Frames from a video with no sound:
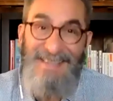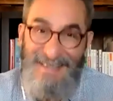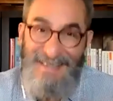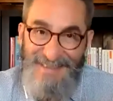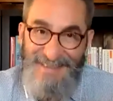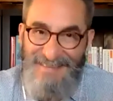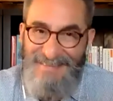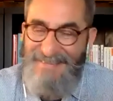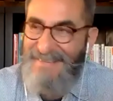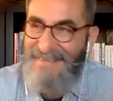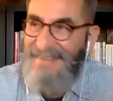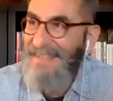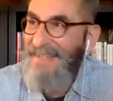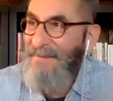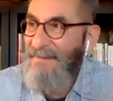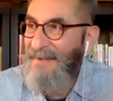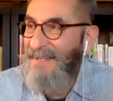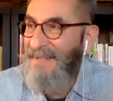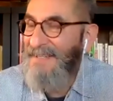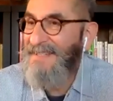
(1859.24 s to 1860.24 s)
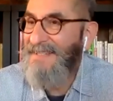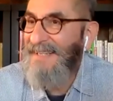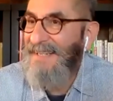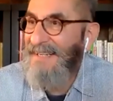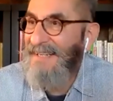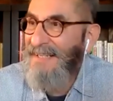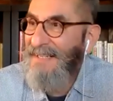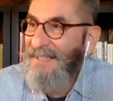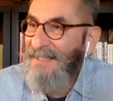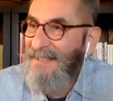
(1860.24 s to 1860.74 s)
yeah, he was.
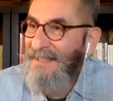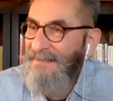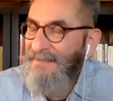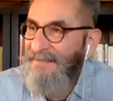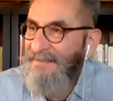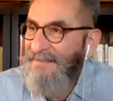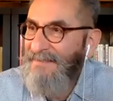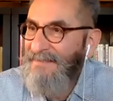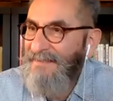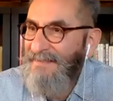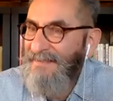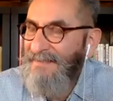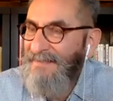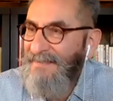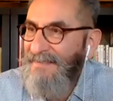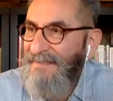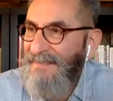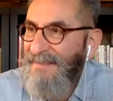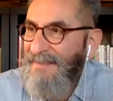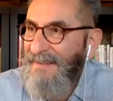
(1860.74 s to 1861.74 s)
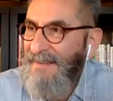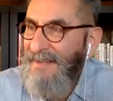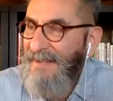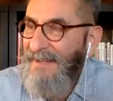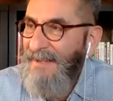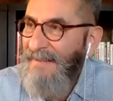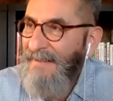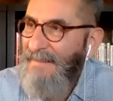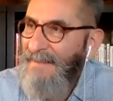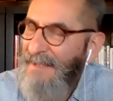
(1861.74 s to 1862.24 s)
Uh,
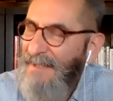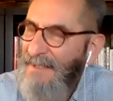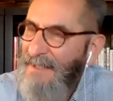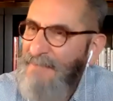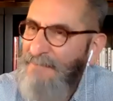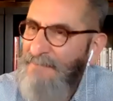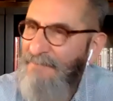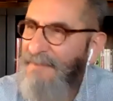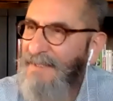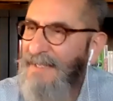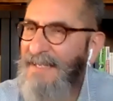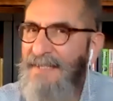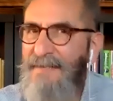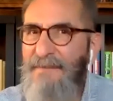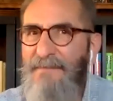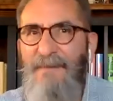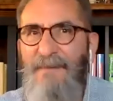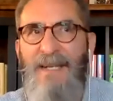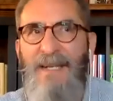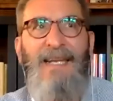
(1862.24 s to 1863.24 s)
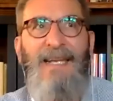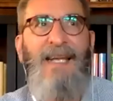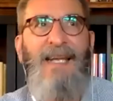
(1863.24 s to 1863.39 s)
it's it's funny